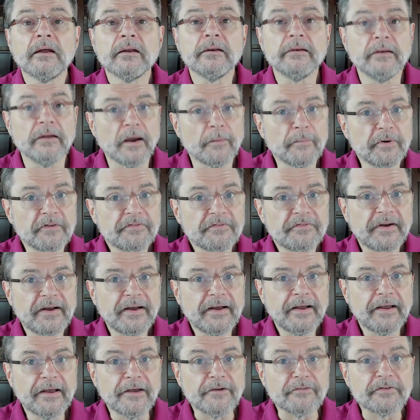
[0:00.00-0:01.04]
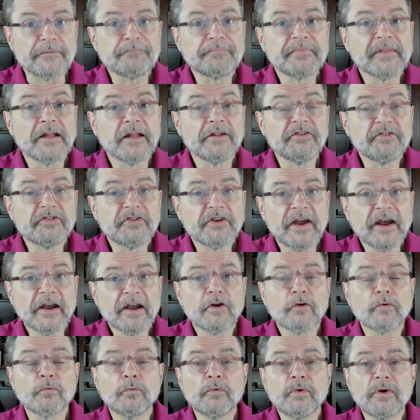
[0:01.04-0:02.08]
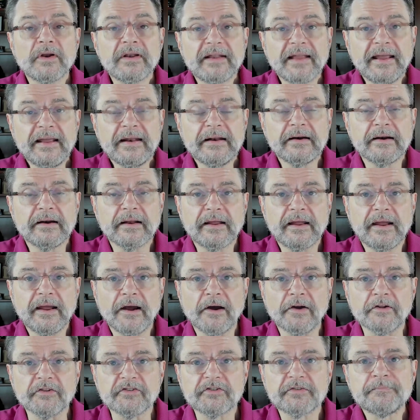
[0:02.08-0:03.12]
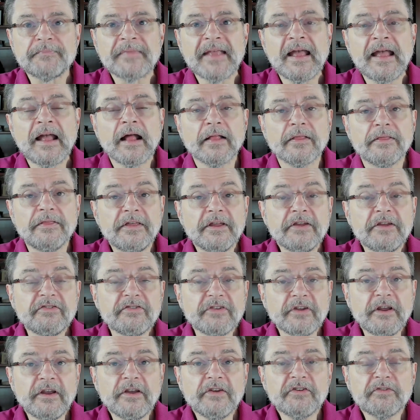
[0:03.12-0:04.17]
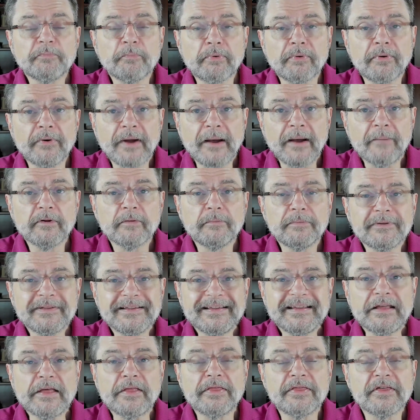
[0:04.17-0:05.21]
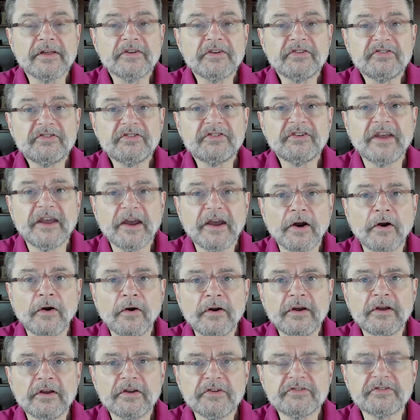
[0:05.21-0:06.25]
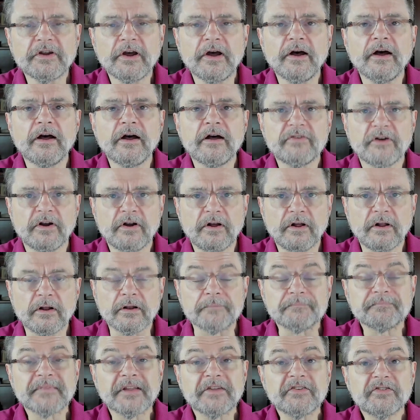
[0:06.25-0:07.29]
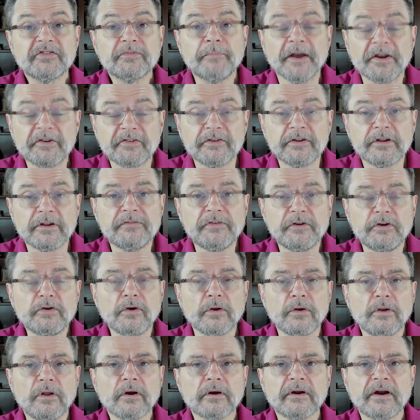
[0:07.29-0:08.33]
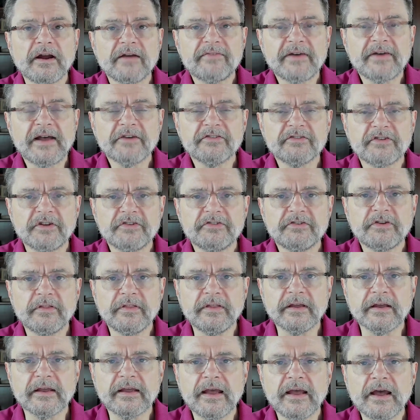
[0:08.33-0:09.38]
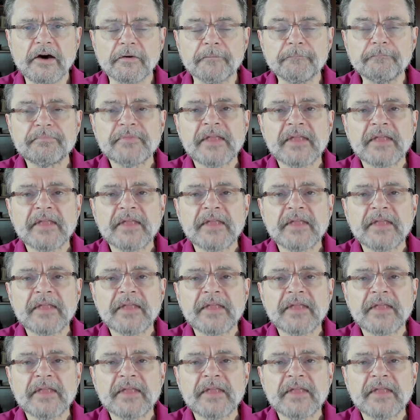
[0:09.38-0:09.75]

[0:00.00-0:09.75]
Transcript: Number five, check related accounts. This is probably the scariest of all, especially if you no longer have access to the account.